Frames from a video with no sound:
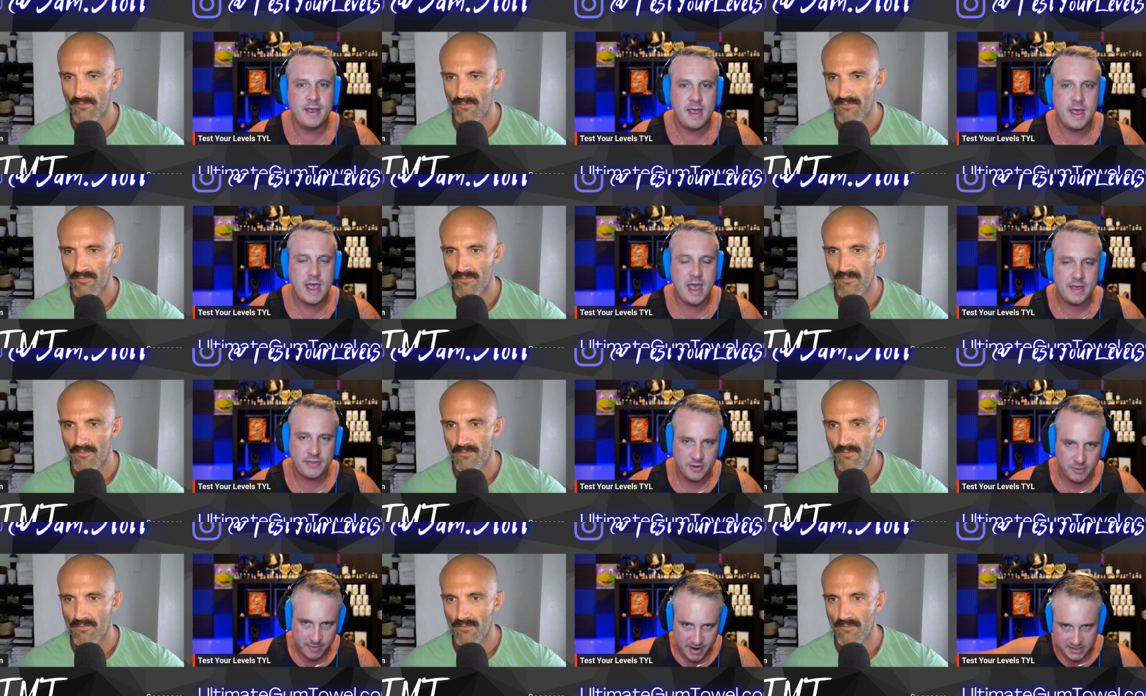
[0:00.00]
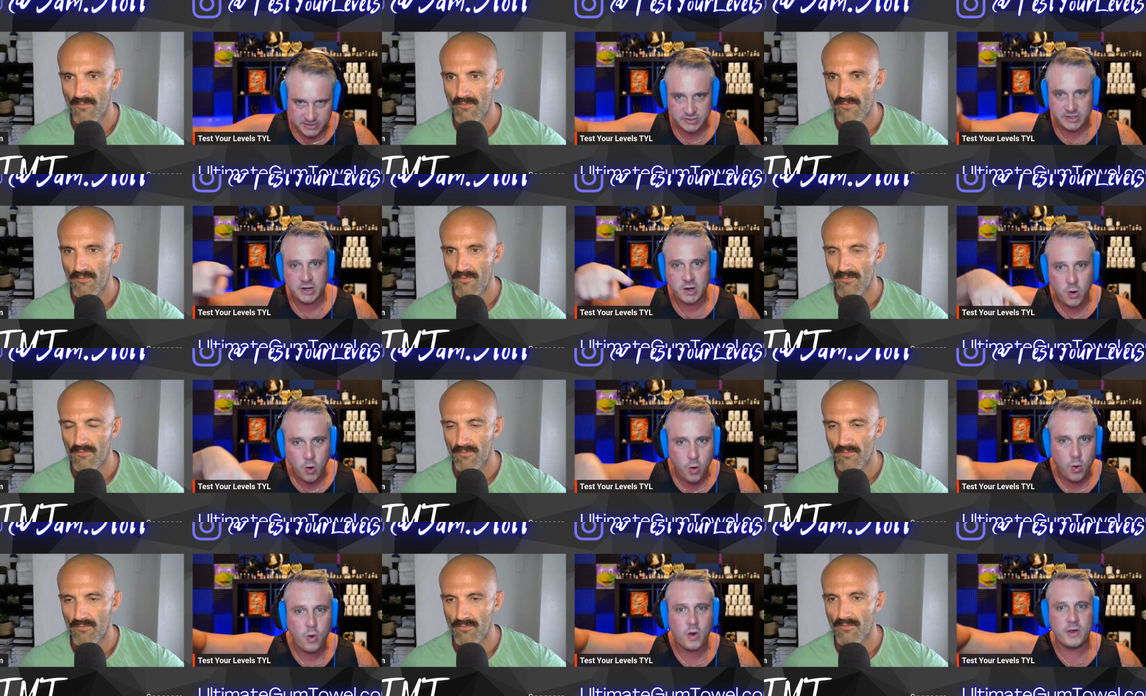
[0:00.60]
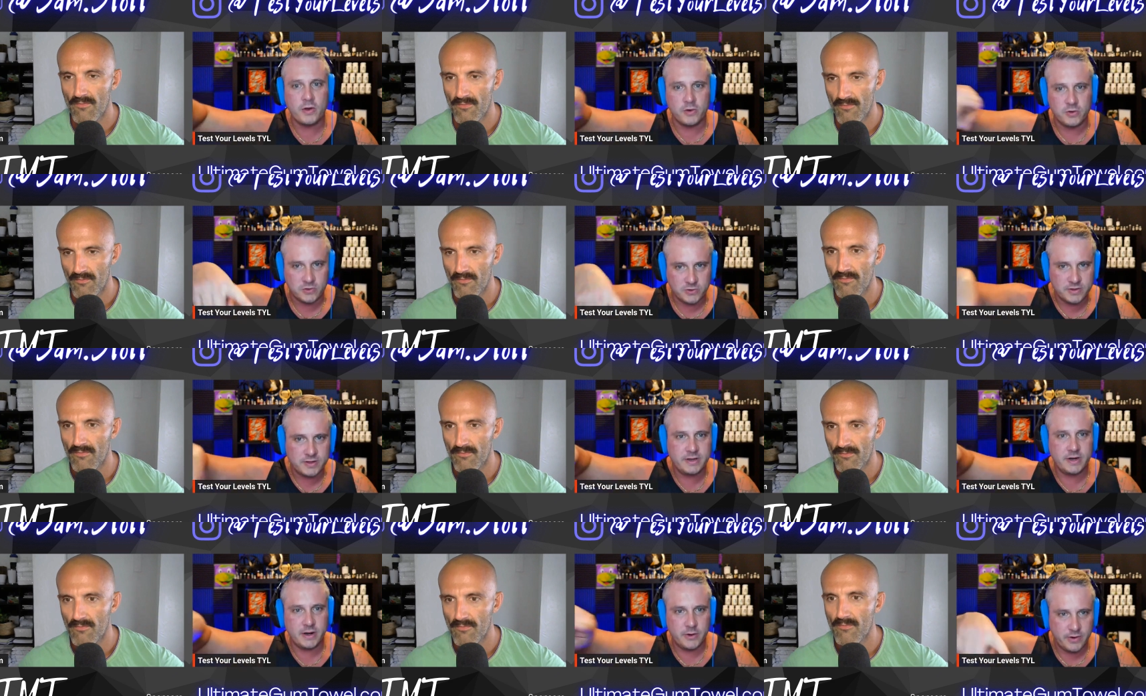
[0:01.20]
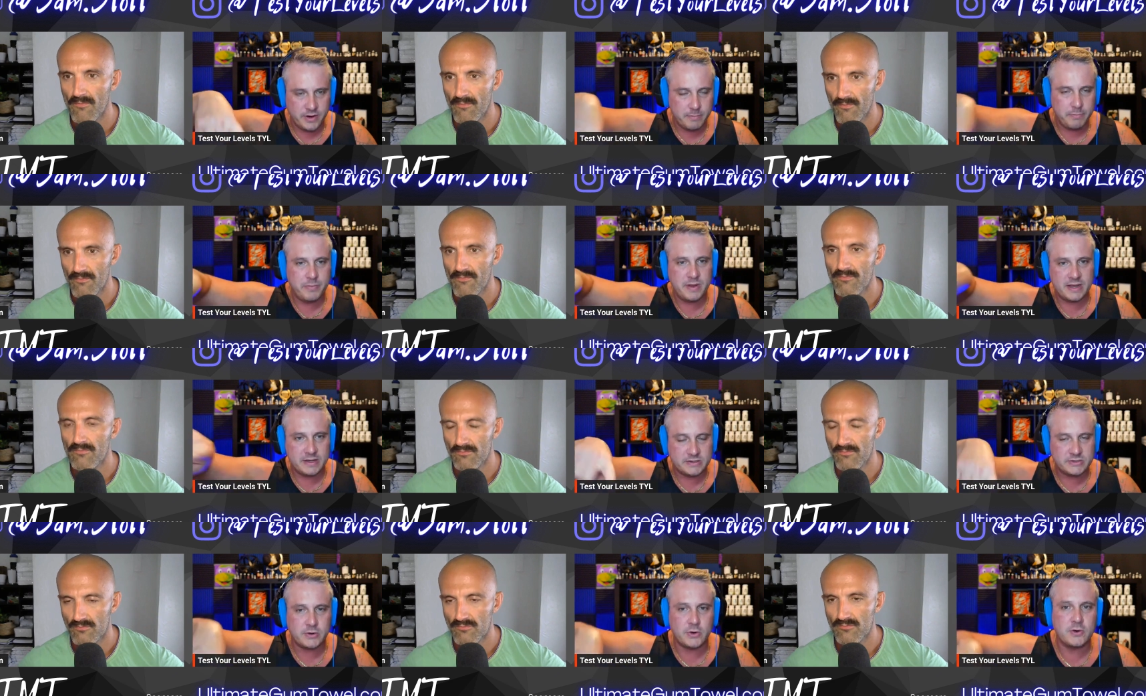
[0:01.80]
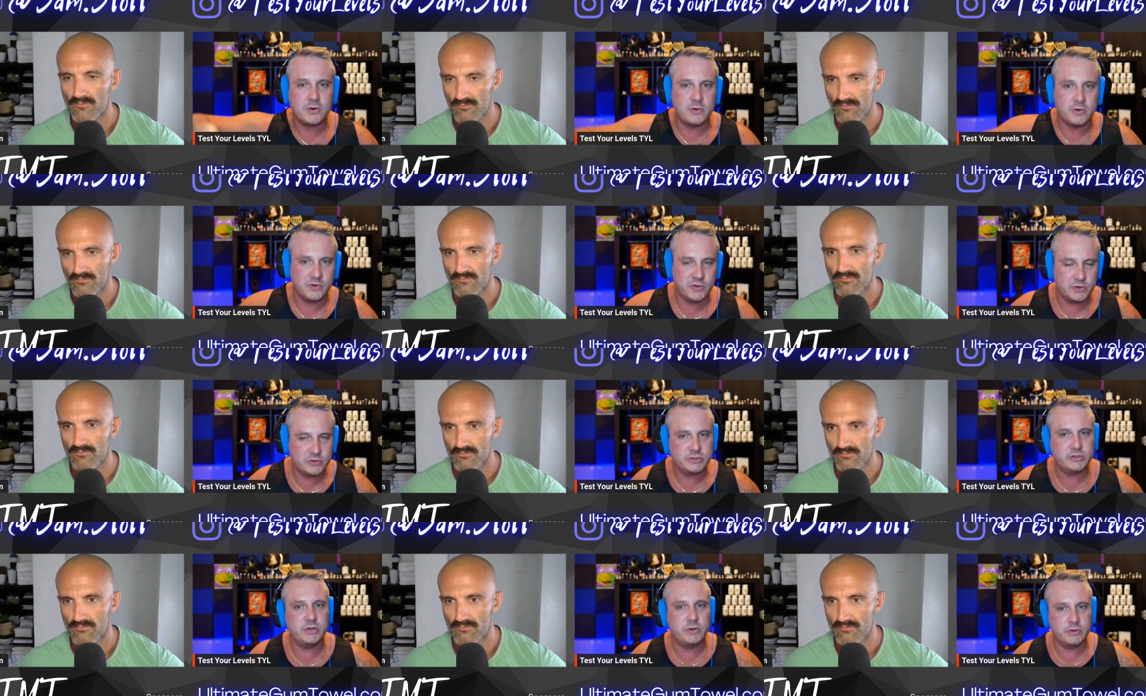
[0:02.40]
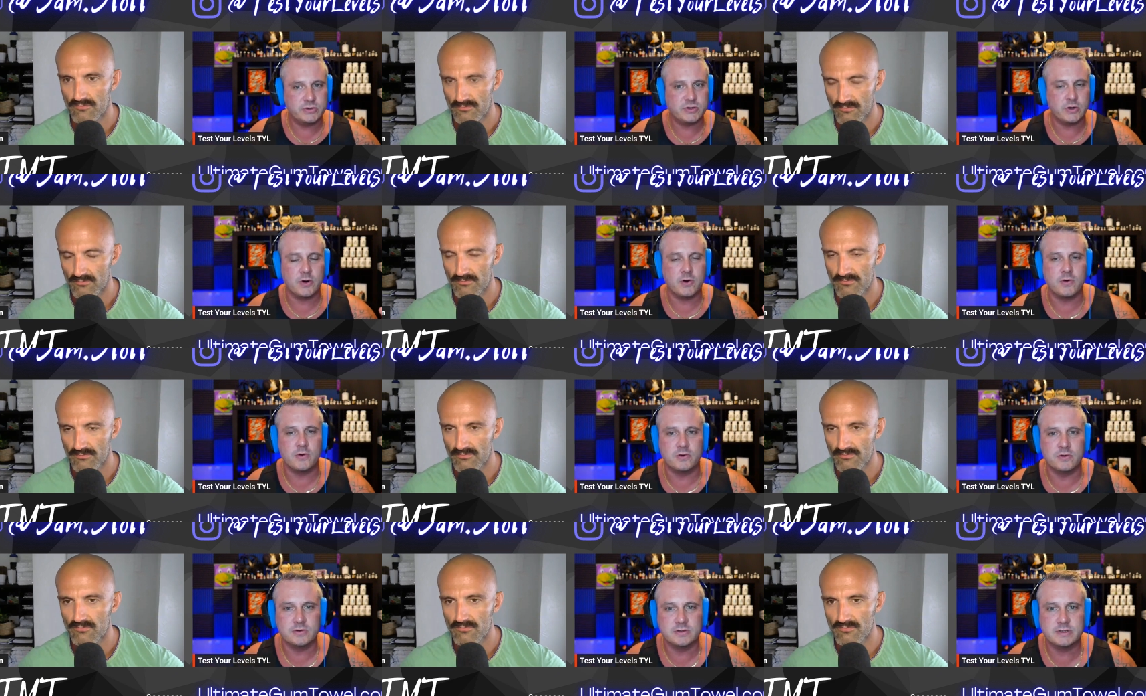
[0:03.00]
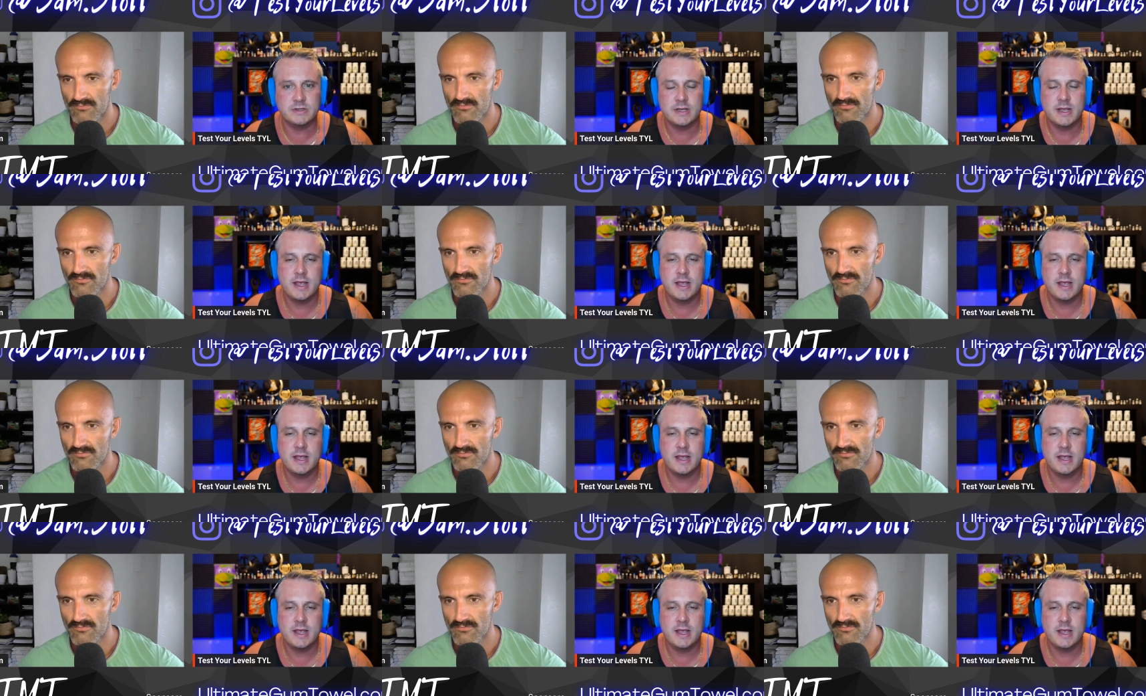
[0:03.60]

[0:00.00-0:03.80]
Speaker 1: and they're basically coiled, you know, in a big circle, and there's two circles,